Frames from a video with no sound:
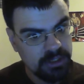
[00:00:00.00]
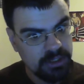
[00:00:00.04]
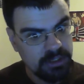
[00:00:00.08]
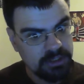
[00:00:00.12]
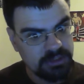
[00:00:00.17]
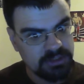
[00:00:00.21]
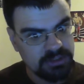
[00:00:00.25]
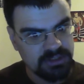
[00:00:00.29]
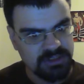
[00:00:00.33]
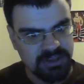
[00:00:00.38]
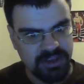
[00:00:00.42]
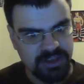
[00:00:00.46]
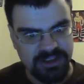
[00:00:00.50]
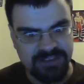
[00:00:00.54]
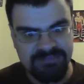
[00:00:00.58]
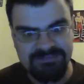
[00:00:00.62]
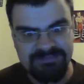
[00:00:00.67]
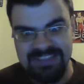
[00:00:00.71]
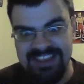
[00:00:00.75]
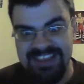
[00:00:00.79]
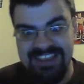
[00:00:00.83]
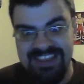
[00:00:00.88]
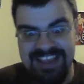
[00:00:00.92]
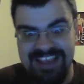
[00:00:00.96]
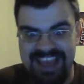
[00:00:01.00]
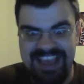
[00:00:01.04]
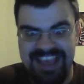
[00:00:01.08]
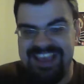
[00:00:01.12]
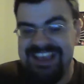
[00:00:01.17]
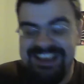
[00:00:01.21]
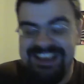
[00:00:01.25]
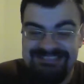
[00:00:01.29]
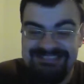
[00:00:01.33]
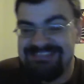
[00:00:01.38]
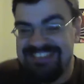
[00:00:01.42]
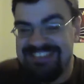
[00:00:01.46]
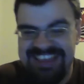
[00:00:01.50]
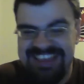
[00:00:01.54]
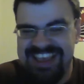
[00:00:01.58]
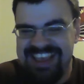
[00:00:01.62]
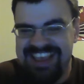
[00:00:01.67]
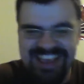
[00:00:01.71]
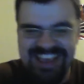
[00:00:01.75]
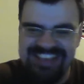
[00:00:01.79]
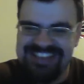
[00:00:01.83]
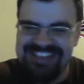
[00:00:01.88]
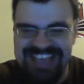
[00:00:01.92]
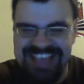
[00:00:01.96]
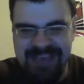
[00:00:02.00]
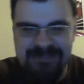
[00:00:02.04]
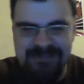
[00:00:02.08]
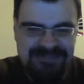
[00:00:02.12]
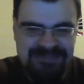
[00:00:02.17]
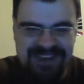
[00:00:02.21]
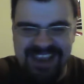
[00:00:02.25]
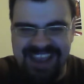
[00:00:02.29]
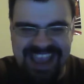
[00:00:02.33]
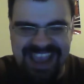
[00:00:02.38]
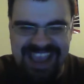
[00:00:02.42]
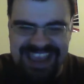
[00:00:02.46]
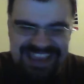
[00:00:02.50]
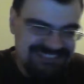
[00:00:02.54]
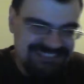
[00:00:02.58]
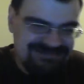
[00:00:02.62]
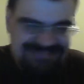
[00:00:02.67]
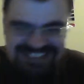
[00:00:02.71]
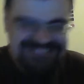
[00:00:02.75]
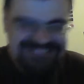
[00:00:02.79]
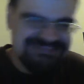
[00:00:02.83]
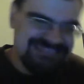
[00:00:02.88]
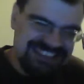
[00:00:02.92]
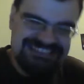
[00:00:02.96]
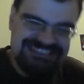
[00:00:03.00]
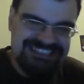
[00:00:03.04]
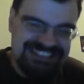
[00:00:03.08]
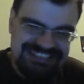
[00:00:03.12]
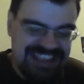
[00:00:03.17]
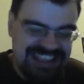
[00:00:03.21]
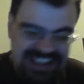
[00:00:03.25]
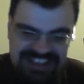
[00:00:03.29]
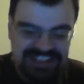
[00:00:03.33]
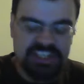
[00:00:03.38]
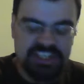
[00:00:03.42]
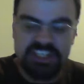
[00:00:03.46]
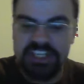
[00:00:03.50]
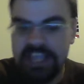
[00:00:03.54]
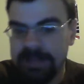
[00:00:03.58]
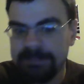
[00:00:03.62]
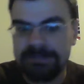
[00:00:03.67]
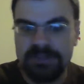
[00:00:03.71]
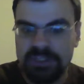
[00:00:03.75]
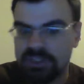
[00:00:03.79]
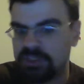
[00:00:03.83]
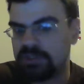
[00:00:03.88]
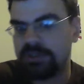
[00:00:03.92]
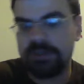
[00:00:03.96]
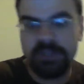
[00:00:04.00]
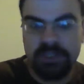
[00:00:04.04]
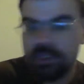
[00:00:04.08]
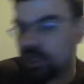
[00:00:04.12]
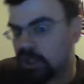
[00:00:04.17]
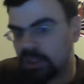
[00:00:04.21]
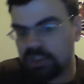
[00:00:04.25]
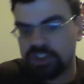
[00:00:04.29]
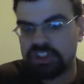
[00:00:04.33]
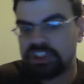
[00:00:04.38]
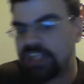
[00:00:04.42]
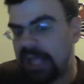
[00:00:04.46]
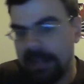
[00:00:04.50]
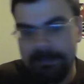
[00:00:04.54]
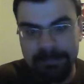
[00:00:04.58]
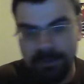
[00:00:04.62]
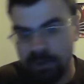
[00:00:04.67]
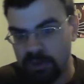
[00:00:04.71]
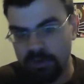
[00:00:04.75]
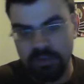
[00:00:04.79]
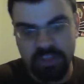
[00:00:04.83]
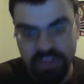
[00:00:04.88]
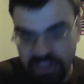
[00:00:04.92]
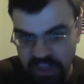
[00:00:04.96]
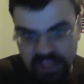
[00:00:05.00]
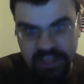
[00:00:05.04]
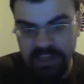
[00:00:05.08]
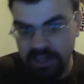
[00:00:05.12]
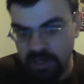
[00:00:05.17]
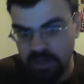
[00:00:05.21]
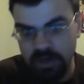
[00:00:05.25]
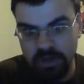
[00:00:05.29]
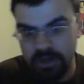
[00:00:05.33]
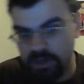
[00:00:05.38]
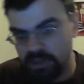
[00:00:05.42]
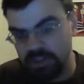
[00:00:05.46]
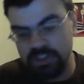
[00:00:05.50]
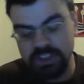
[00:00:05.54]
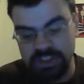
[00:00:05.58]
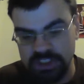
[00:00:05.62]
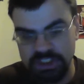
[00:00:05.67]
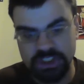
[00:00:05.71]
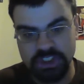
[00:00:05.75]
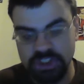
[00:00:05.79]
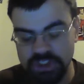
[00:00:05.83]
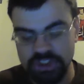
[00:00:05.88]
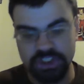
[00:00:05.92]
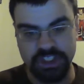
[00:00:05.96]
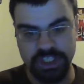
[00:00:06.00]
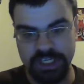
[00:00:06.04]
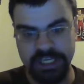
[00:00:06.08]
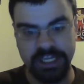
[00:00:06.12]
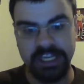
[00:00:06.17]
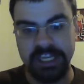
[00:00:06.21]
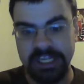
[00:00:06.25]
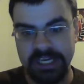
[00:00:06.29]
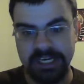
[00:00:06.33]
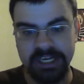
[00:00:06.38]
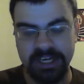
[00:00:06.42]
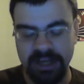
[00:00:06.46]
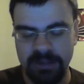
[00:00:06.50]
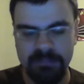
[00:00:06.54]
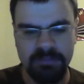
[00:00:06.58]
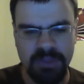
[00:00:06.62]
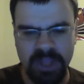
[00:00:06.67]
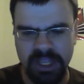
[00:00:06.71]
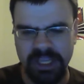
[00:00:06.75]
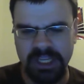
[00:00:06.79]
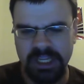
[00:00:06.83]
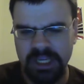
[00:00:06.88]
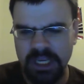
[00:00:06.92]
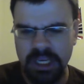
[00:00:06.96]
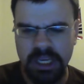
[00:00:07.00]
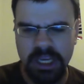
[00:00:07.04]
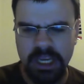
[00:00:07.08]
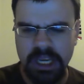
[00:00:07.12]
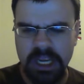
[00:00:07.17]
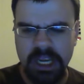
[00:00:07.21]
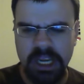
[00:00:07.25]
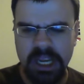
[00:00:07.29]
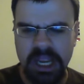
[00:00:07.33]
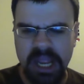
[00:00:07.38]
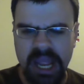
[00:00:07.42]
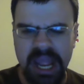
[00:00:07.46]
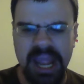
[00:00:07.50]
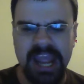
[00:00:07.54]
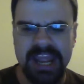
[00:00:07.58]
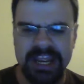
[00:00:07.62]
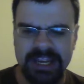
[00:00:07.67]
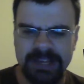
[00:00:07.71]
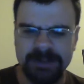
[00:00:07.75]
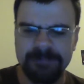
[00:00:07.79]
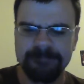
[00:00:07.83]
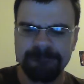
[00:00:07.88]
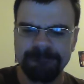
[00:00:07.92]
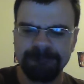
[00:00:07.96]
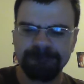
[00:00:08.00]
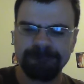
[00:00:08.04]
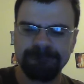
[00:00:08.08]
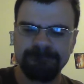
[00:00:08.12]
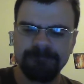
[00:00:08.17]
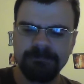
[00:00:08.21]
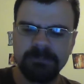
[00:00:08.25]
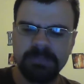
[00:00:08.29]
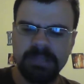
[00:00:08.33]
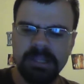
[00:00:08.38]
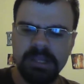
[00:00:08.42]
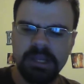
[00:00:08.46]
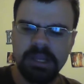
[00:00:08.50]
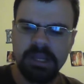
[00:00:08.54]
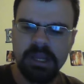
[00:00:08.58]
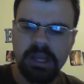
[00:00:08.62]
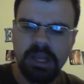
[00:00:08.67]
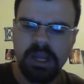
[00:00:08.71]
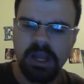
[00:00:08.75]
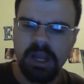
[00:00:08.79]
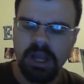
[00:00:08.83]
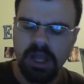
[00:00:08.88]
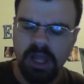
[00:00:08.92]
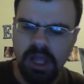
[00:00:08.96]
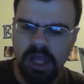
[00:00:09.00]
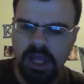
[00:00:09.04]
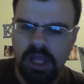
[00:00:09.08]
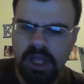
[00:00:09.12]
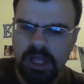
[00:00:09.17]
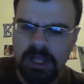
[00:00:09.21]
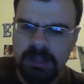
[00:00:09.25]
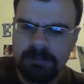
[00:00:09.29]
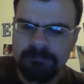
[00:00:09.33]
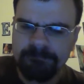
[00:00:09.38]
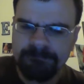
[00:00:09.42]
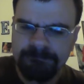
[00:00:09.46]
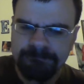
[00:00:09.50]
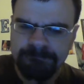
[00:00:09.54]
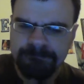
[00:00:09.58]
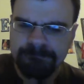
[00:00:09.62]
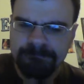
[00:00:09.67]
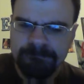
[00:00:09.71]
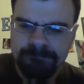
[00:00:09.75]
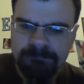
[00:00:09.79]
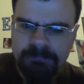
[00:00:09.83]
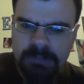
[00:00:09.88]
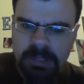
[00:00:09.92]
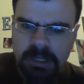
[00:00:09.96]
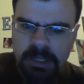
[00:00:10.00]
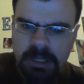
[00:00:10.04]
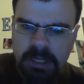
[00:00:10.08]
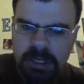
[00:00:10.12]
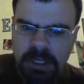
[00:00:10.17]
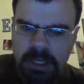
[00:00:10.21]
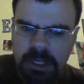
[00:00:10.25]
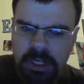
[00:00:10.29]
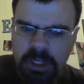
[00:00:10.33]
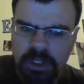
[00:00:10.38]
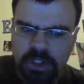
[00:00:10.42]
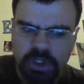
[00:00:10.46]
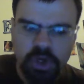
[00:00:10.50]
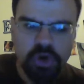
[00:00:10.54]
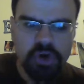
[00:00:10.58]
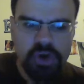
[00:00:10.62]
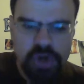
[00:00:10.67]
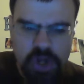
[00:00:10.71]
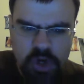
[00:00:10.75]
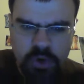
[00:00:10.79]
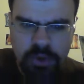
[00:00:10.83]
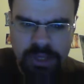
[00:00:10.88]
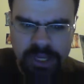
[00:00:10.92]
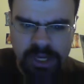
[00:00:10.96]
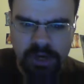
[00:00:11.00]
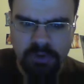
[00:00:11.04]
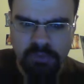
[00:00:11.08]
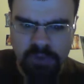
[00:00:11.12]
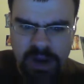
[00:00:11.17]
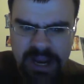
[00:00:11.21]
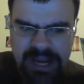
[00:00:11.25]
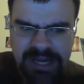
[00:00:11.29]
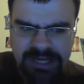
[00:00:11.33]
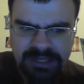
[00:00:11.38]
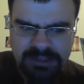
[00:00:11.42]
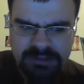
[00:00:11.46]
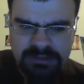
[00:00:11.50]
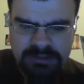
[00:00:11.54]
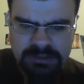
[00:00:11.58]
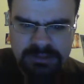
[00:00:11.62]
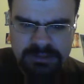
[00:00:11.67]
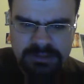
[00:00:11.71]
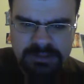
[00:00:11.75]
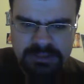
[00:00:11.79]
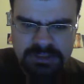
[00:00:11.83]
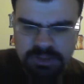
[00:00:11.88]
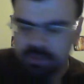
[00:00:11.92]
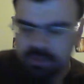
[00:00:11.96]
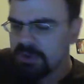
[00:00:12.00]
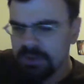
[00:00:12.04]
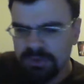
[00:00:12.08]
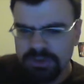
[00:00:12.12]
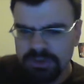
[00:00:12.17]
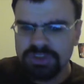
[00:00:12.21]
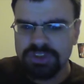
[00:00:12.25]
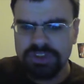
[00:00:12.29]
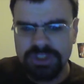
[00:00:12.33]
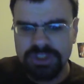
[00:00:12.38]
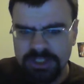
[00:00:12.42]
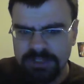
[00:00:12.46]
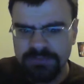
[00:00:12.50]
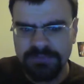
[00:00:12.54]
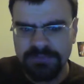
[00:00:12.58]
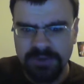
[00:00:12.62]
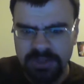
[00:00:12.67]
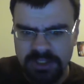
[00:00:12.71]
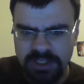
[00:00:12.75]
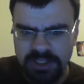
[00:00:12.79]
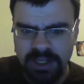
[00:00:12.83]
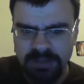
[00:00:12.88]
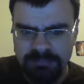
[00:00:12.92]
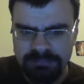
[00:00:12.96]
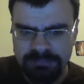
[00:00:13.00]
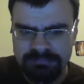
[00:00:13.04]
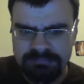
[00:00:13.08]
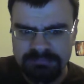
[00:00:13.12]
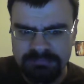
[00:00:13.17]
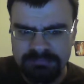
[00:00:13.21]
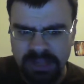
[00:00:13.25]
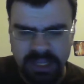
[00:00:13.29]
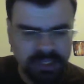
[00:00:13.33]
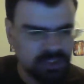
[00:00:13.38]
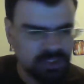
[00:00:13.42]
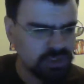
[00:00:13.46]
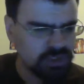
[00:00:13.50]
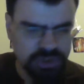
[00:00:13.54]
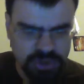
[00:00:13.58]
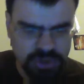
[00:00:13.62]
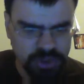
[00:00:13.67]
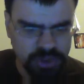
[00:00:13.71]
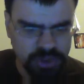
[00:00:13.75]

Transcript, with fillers: She's like, and senpai. She keeps snapping her fingers and shit, and I'm like, hey, um you're new here, right? So why don't you shut the fuck up and just do